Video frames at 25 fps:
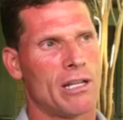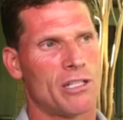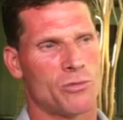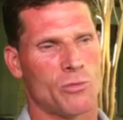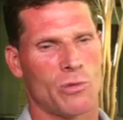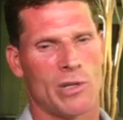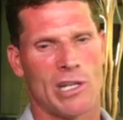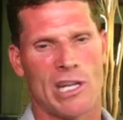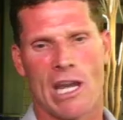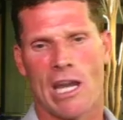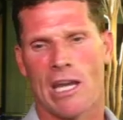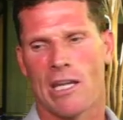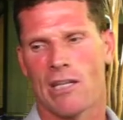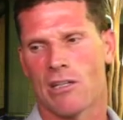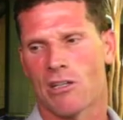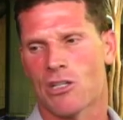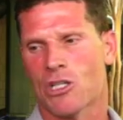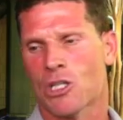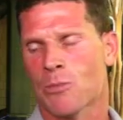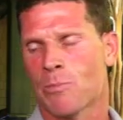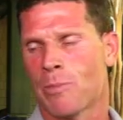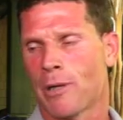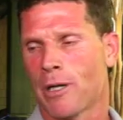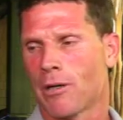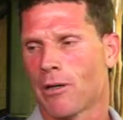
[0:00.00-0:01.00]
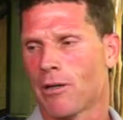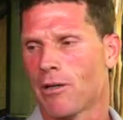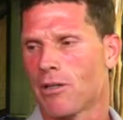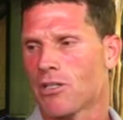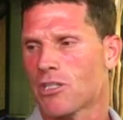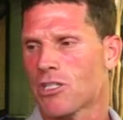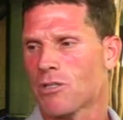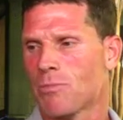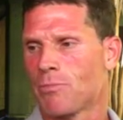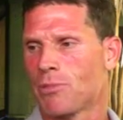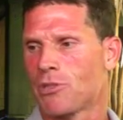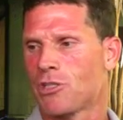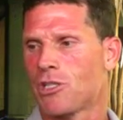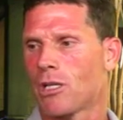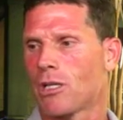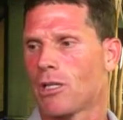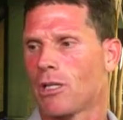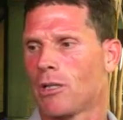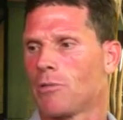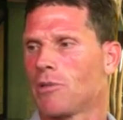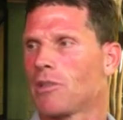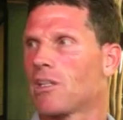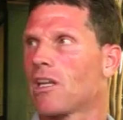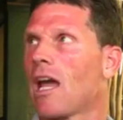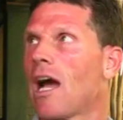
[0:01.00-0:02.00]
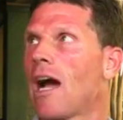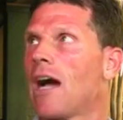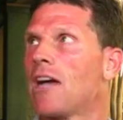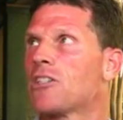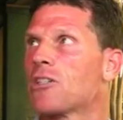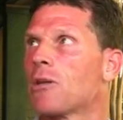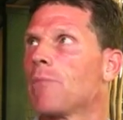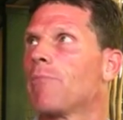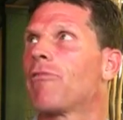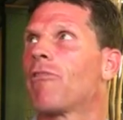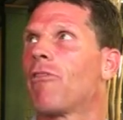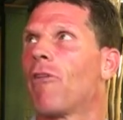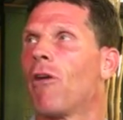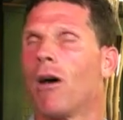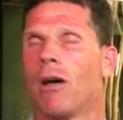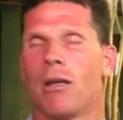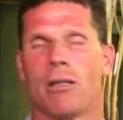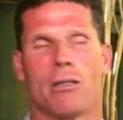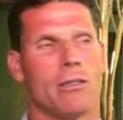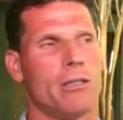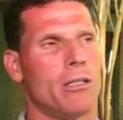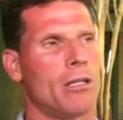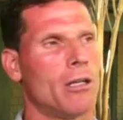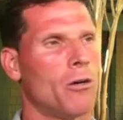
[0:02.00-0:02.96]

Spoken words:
as we gained experience, particularly with guys up front,